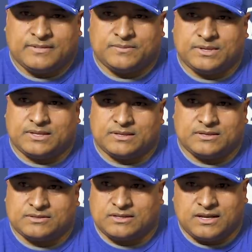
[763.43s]
I mean,
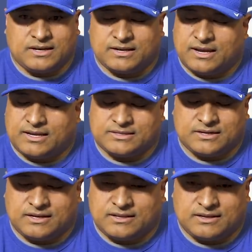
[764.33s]
there's a lot of guys
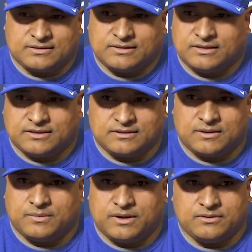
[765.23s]
that I see that's
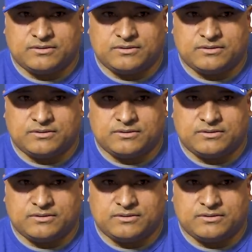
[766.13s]
getting better.